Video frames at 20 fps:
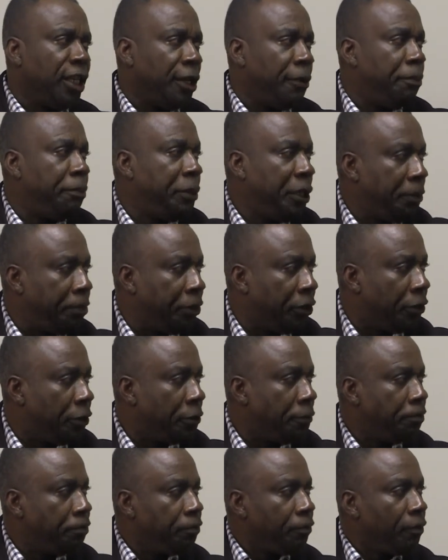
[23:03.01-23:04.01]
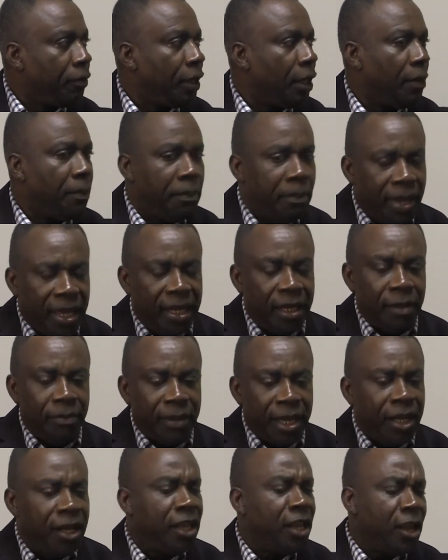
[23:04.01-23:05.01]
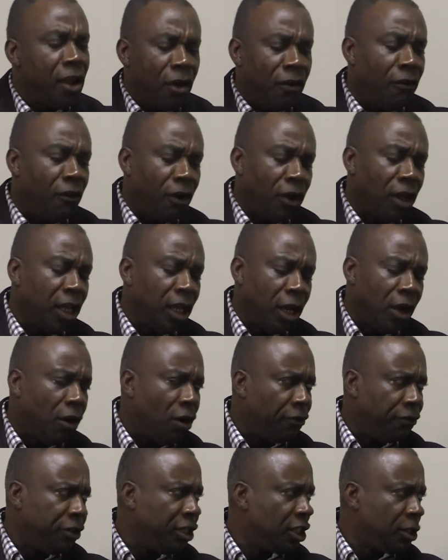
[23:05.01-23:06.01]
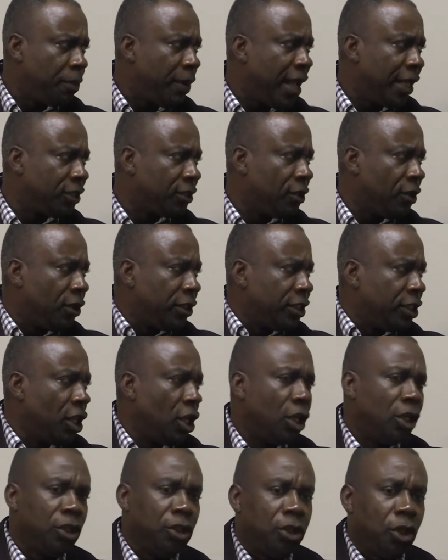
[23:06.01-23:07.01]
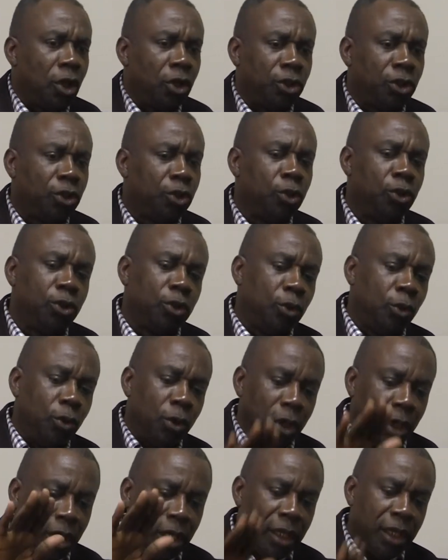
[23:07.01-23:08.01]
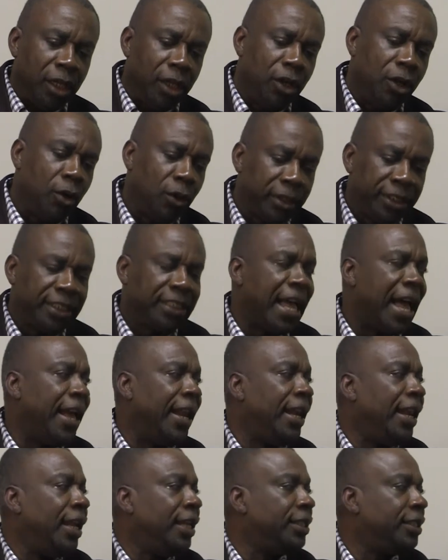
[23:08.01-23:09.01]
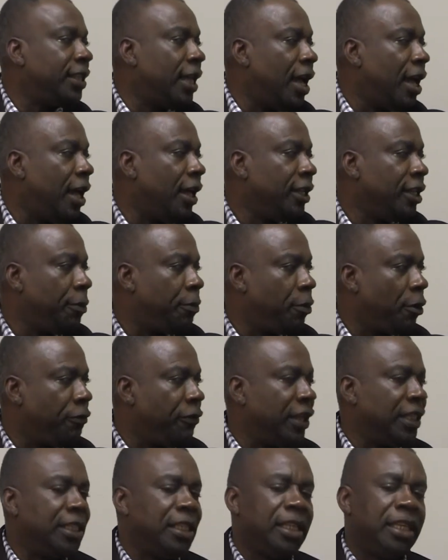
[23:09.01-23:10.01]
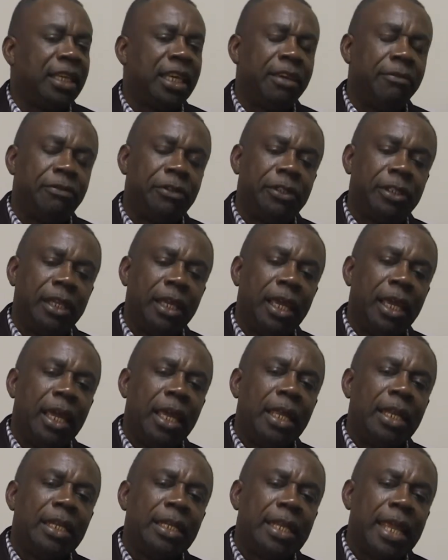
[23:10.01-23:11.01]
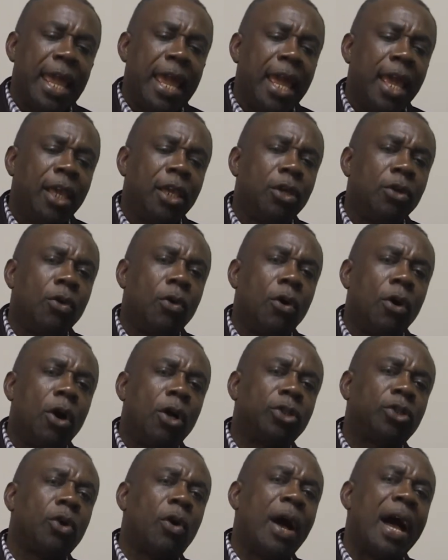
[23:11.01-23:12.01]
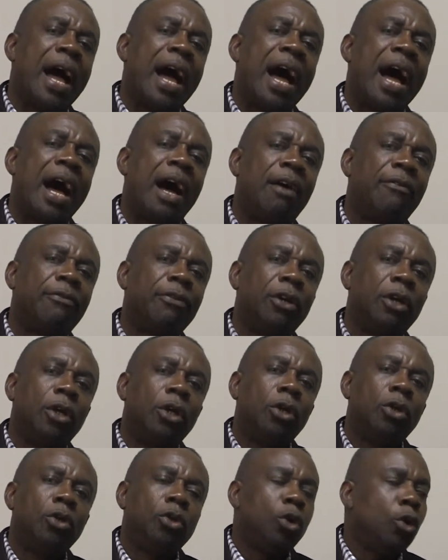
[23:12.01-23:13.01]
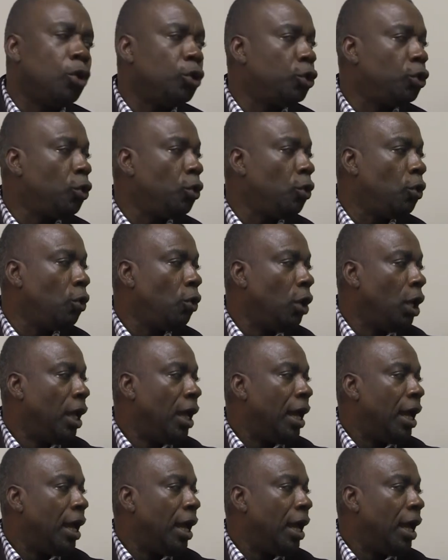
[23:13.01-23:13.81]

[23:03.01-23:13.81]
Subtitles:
the people, many of these pastors just choose to, you know, silence the prophetic gifts. Then you also have those who